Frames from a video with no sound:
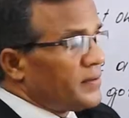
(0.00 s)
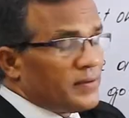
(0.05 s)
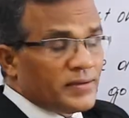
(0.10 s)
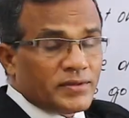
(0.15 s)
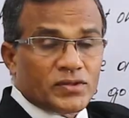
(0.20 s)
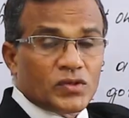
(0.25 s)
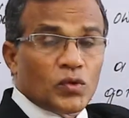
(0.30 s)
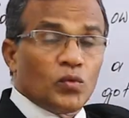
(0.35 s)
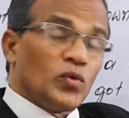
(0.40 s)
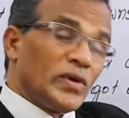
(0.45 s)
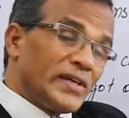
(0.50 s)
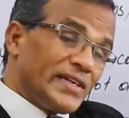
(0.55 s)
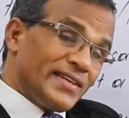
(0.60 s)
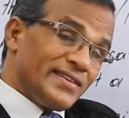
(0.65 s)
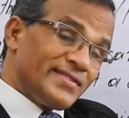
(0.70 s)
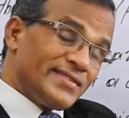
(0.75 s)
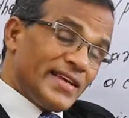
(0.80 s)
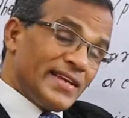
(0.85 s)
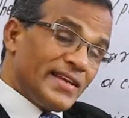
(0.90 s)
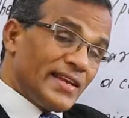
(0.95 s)
So what
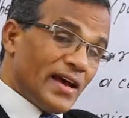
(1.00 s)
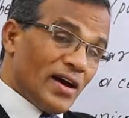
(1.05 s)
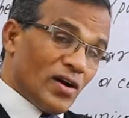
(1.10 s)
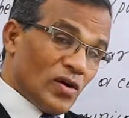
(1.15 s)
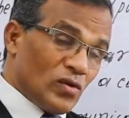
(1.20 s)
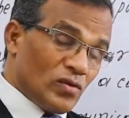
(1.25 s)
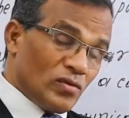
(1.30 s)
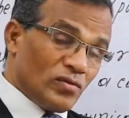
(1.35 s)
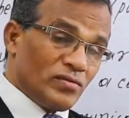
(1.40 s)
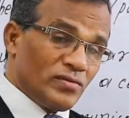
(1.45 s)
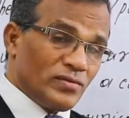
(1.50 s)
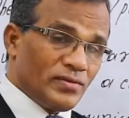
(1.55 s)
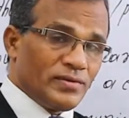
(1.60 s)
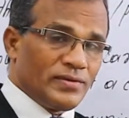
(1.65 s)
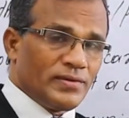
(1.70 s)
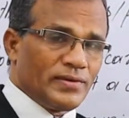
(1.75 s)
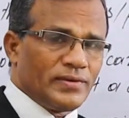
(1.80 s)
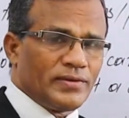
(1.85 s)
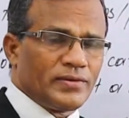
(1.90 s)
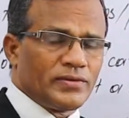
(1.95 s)
is a noun?
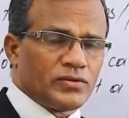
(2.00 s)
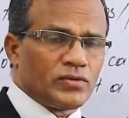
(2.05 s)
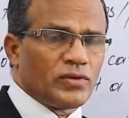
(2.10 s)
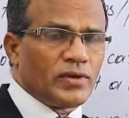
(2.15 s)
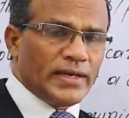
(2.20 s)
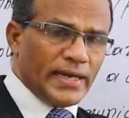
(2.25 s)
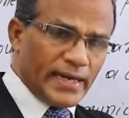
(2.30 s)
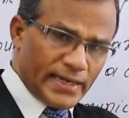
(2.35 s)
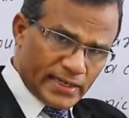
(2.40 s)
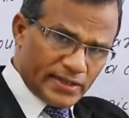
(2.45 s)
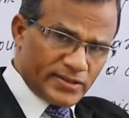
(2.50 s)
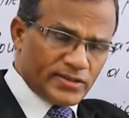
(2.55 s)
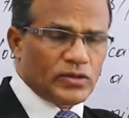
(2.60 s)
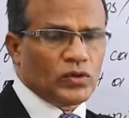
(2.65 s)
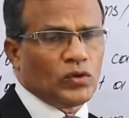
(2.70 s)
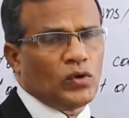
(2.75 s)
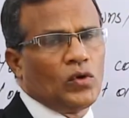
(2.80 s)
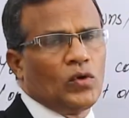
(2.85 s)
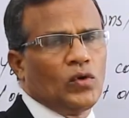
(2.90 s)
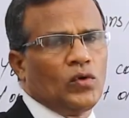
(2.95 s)
So let us
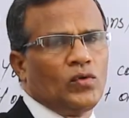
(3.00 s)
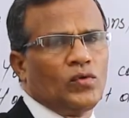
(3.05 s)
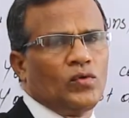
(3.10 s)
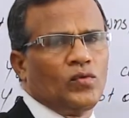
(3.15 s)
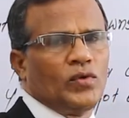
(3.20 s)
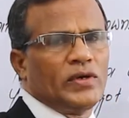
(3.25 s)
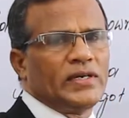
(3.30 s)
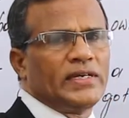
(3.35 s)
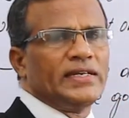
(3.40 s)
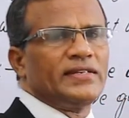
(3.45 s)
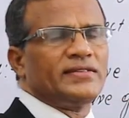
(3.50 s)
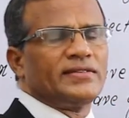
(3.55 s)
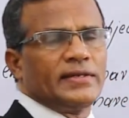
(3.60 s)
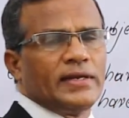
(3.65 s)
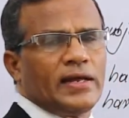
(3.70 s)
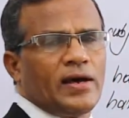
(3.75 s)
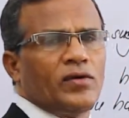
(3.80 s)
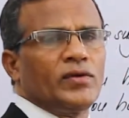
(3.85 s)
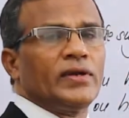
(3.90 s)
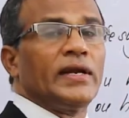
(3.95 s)
know what is
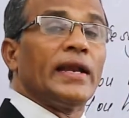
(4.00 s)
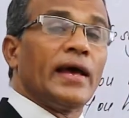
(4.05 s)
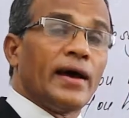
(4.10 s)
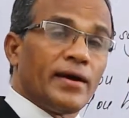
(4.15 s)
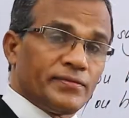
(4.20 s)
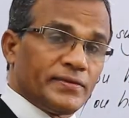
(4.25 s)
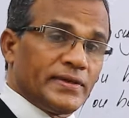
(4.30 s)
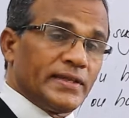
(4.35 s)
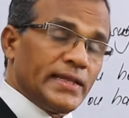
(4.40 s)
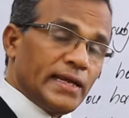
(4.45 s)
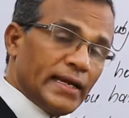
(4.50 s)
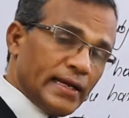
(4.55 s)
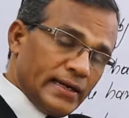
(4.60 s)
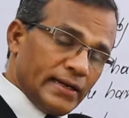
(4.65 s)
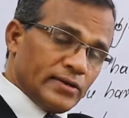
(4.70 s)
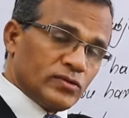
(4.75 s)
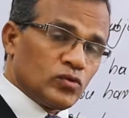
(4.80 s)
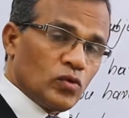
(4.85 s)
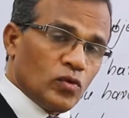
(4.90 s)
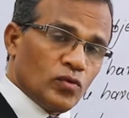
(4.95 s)
noun, and after that
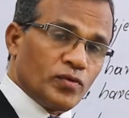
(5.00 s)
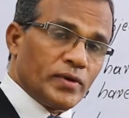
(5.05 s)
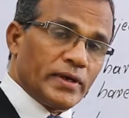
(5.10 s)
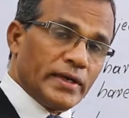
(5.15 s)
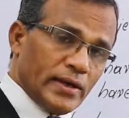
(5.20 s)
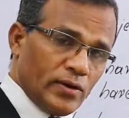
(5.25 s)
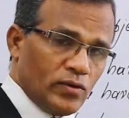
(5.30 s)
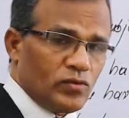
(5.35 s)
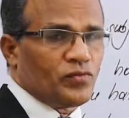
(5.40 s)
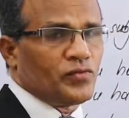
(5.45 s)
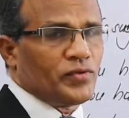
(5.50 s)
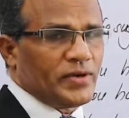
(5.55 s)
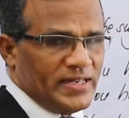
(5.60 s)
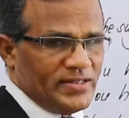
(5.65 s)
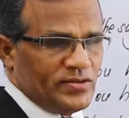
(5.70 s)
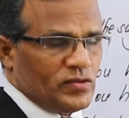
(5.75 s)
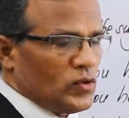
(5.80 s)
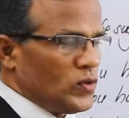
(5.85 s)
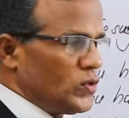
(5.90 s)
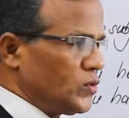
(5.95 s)
let's go for noun
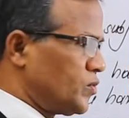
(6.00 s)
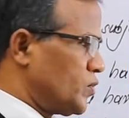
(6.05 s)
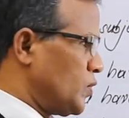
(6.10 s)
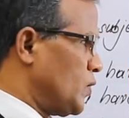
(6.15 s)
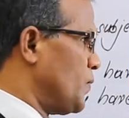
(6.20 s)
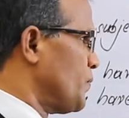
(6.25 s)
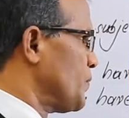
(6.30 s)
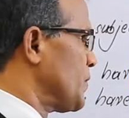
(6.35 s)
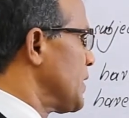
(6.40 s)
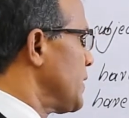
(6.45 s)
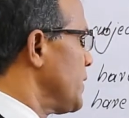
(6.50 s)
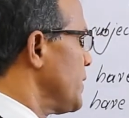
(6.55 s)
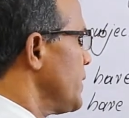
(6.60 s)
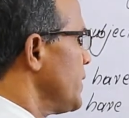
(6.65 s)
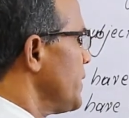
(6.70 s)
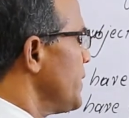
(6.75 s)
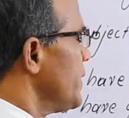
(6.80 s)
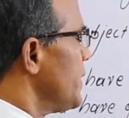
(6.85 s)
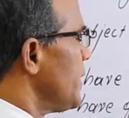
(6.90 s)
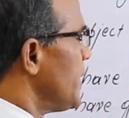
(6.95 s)
phrase also.
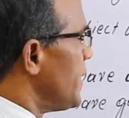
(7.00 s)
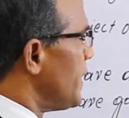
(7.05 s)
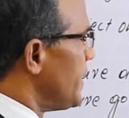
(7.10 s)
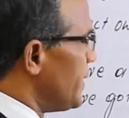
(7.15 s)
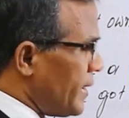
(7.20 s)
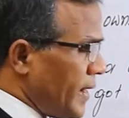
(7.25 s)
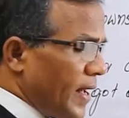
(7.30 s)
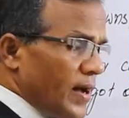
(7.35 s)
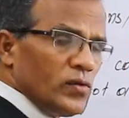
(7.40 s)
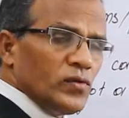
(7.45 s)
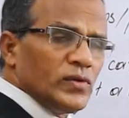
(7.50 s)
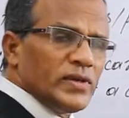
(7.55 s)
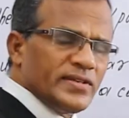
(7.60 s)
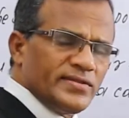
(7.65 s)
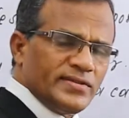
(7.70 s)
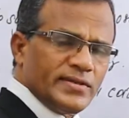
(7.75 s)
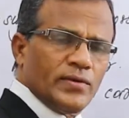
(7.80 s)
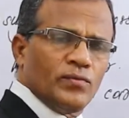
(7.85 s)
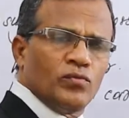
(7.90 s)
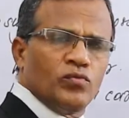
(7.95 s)
A noun
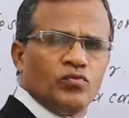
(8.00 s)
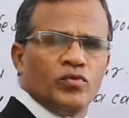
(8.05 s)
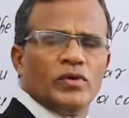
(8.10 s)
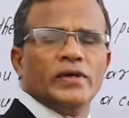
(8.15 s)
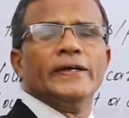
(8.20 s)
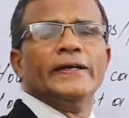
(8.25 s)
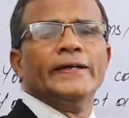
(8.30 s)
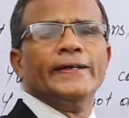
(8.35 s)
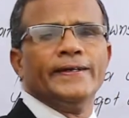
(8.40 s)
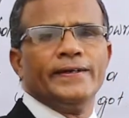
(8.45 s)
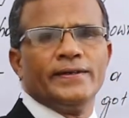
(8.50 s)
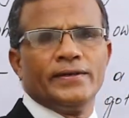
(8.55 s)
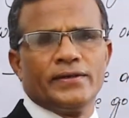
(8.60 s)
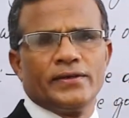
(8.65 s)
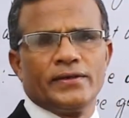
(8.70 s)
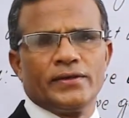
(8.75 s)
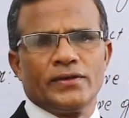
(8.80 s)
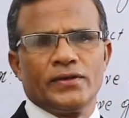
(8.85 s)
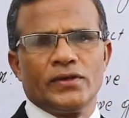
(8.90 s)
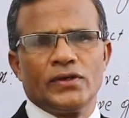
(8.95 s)
is a word
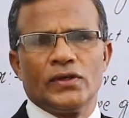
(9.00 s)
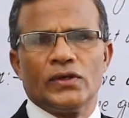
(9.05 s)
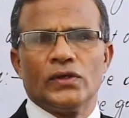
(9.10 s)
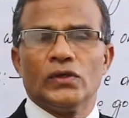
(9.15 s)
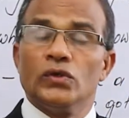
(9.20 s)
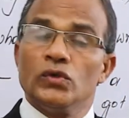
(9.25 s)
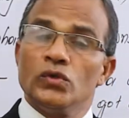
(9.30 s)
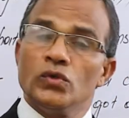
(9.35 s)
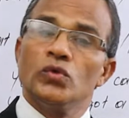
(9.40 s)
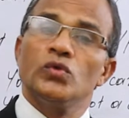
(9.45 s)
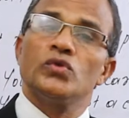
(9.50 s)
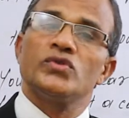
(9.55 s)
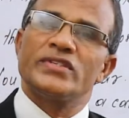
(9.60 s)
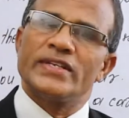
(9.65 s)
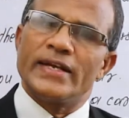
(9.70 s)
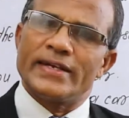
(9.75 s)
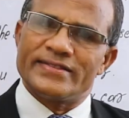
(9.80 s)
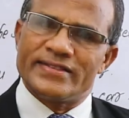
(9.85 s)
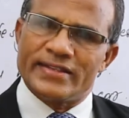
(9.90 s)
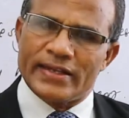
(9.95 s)
used
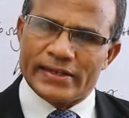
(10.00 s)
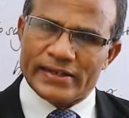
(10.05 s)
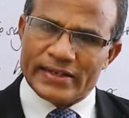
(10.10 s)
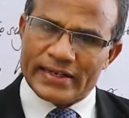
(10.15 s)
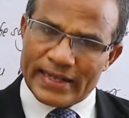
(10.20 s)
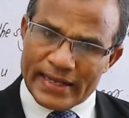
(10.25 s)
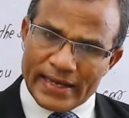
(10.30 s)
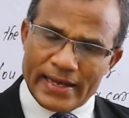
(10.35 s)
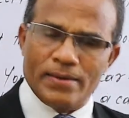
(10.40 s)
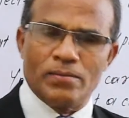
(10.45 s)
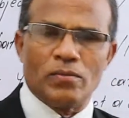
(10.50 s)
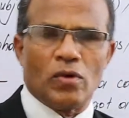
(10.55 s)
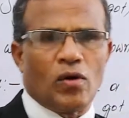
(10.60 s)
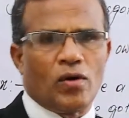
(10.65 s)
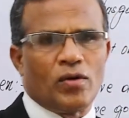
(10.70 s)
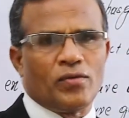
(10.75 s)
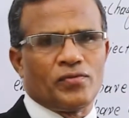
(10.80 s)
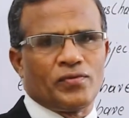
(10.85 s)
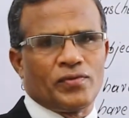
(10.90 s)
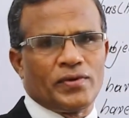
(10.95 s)
as the name
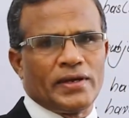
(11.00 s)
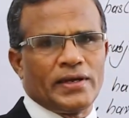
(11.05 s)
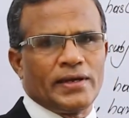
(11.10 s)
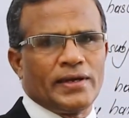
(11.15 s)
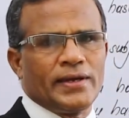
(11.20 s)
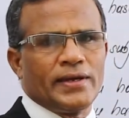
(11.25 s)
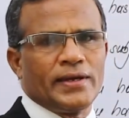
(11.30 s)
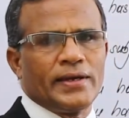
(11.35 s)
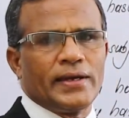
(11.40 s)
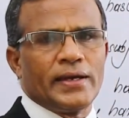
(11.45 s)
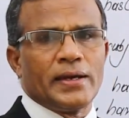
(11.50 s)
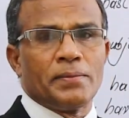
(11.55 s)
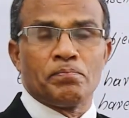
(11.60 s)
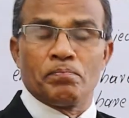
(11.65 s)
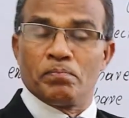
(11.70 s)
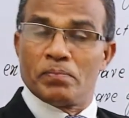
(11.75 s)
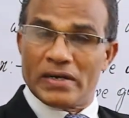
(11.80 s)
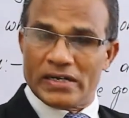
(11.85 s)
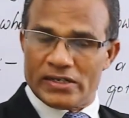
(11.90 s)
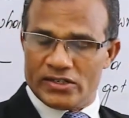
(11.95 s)
of a
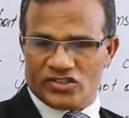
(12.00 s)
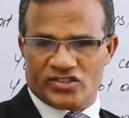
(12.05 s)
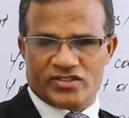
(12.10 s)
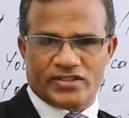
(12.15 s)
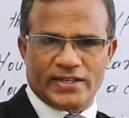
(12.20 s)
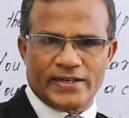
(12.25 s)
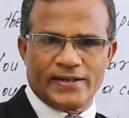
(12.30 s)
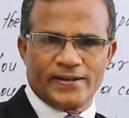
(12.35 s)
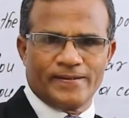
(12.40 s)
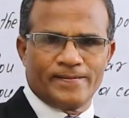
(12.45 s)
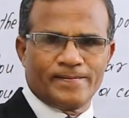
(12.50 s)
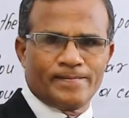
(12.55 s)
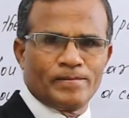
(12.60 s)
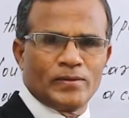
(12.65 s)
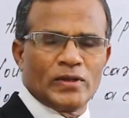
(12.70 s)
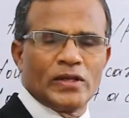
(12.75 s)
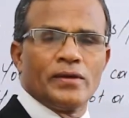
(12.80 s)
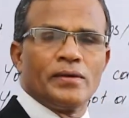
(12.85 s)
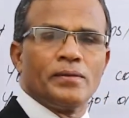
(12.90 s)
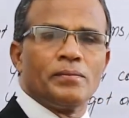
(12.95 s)
person,
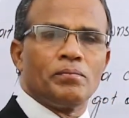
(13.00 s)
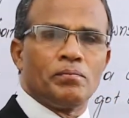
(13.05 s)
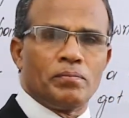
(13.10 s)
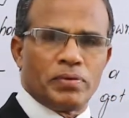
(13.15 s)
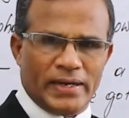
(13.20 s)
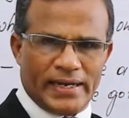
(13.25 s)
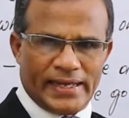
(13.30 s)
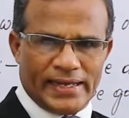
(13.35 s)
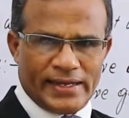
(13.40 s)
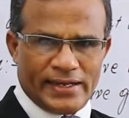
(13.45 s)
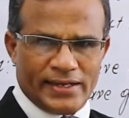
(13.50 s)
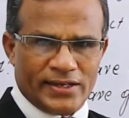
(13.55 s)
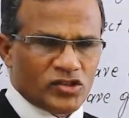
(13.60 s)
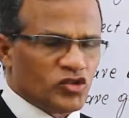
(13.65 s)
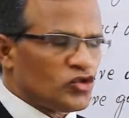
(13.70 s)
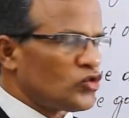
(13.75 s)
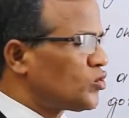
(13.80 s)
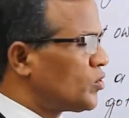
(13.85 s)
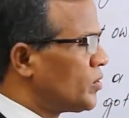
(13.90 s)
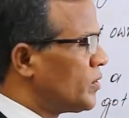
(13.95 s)

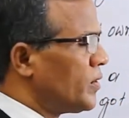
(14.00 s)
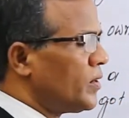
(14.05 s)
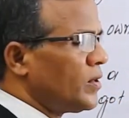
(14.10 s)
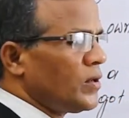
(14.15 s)
place,